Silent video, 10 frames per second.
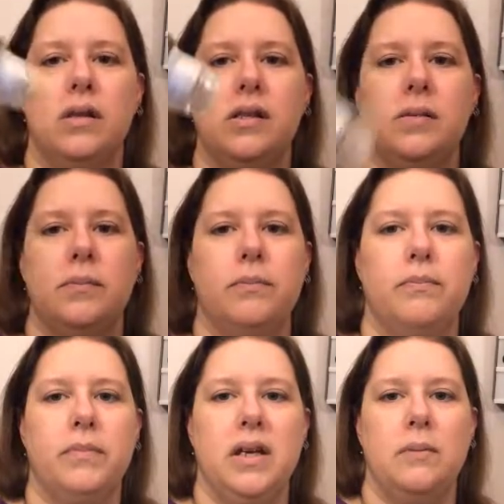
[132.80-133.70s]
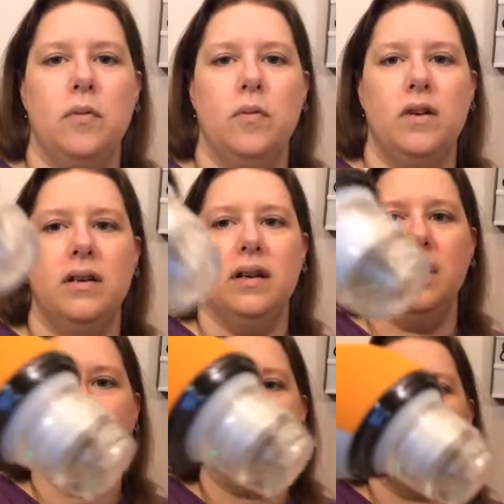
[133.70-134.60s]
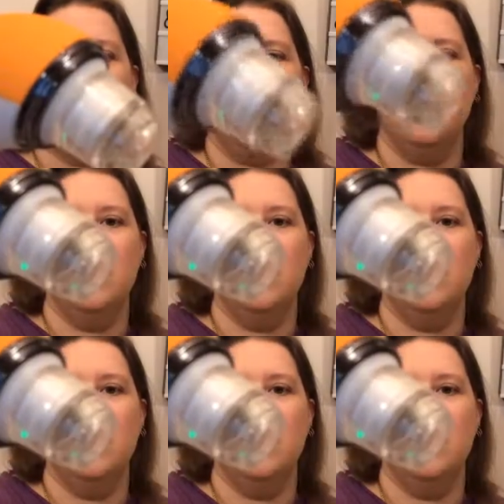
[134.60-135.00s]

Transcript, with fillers: Speed number one, can y'all hear that?